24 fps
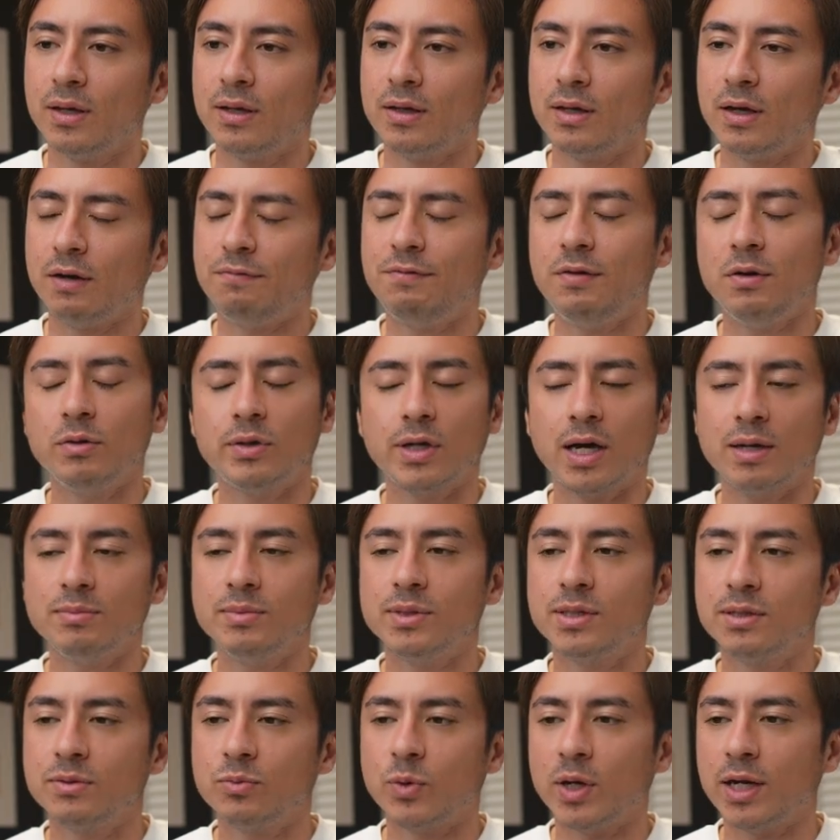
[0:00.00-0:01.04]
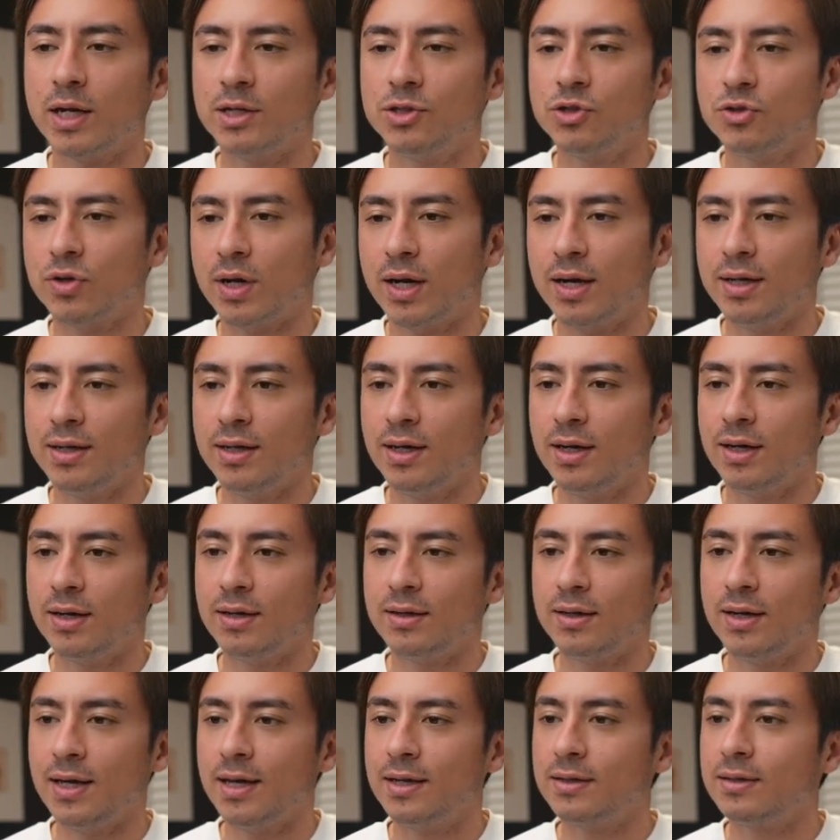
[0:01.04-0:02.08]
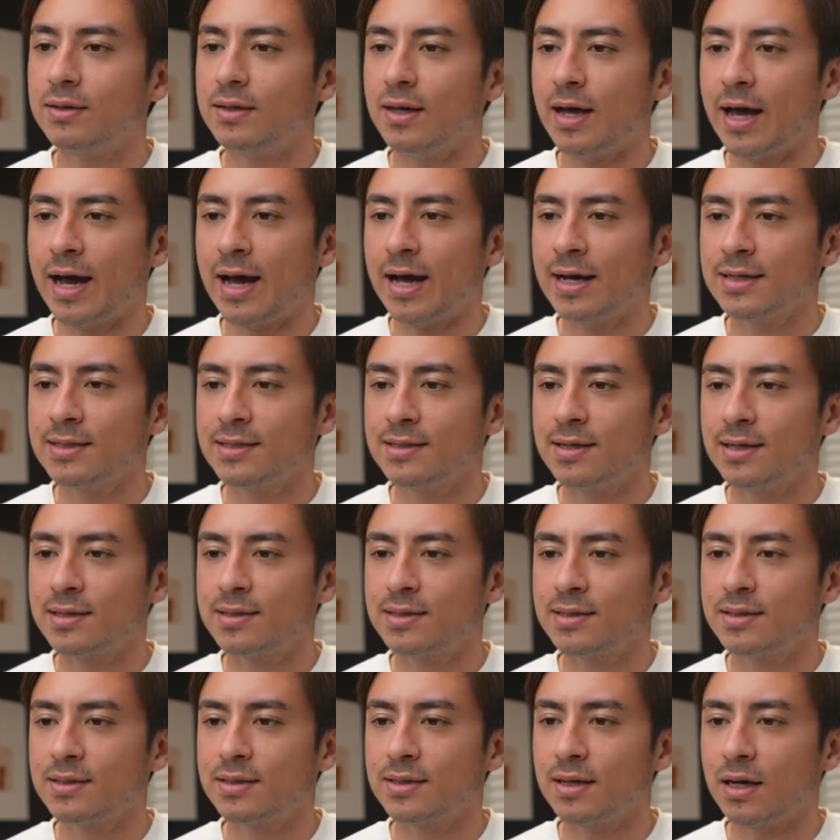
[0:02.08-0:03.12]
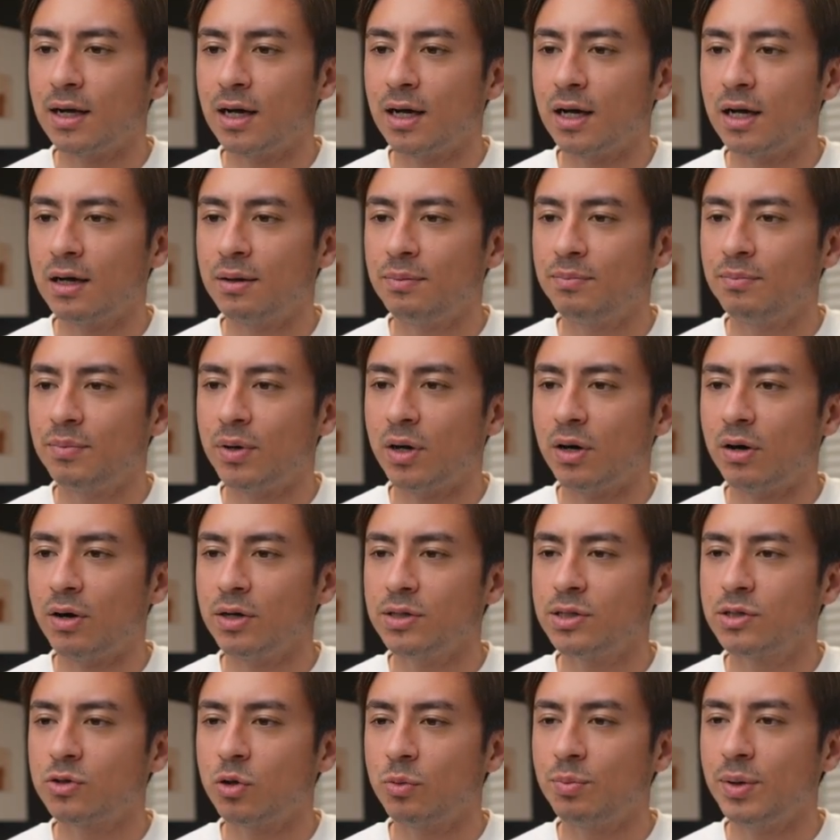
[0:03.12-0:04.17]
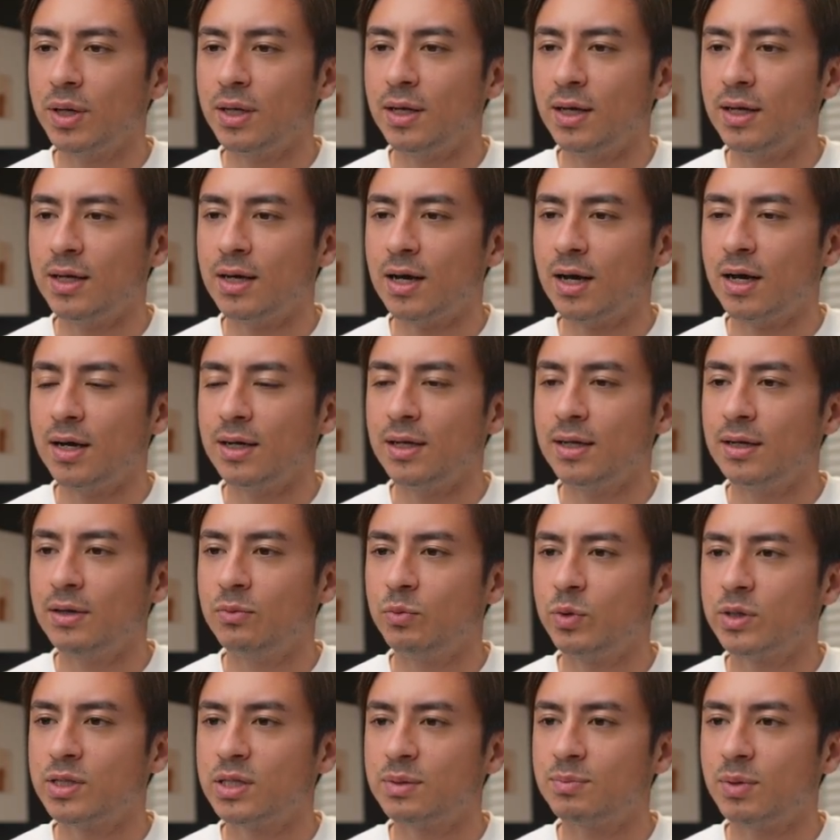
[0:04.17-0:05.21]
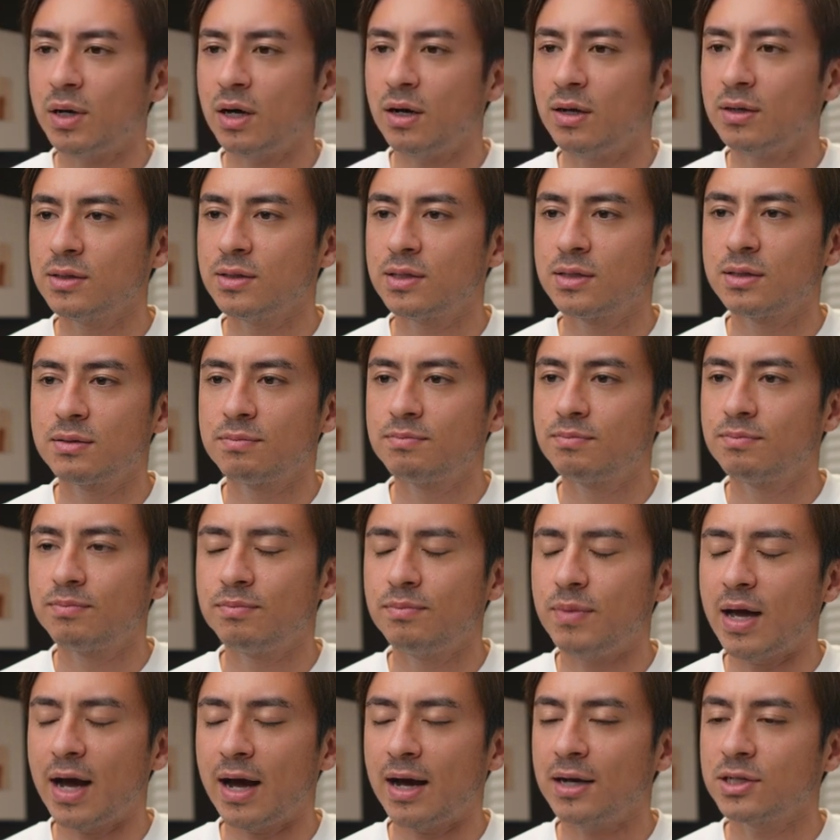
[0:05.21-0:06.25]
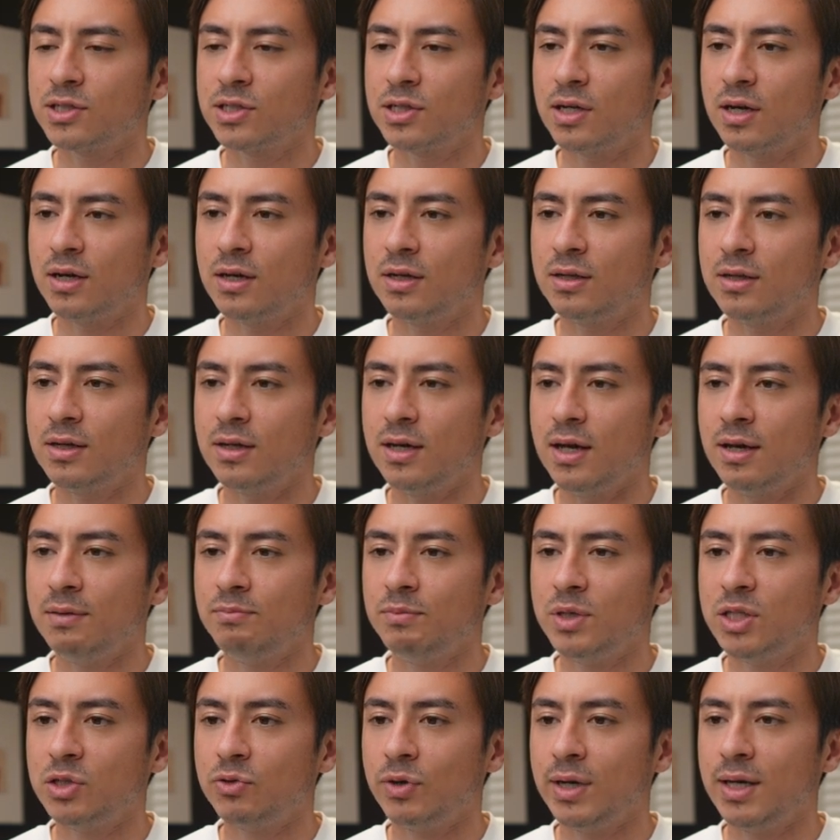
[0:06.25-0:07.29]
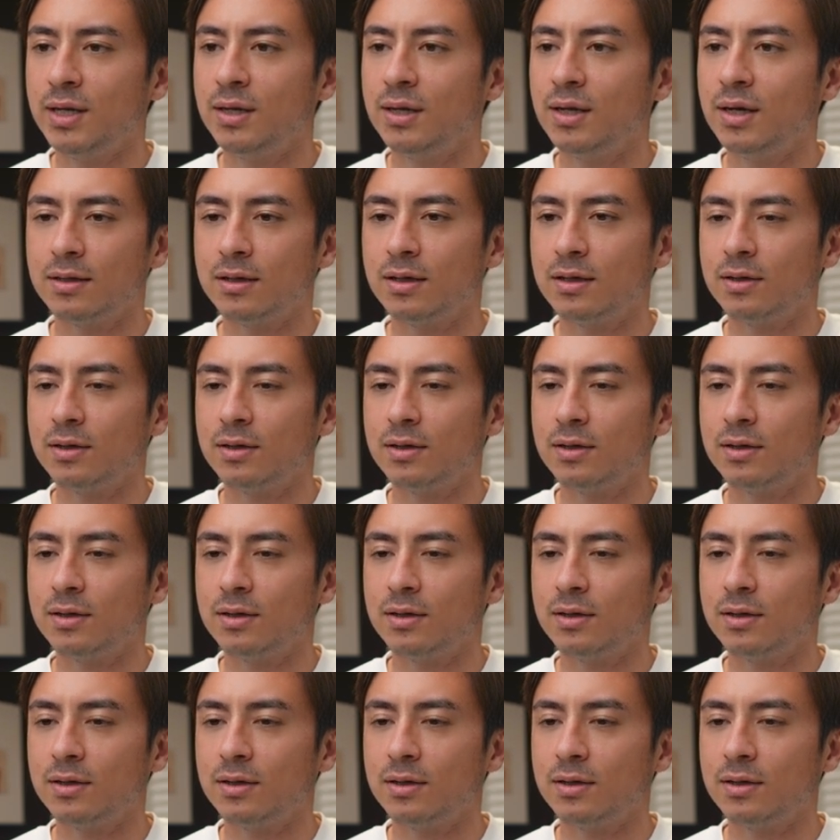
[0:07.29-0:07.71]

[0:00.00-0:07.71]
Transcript: a few times when I tried it, it adds this uh, parse OpenAI response action in between.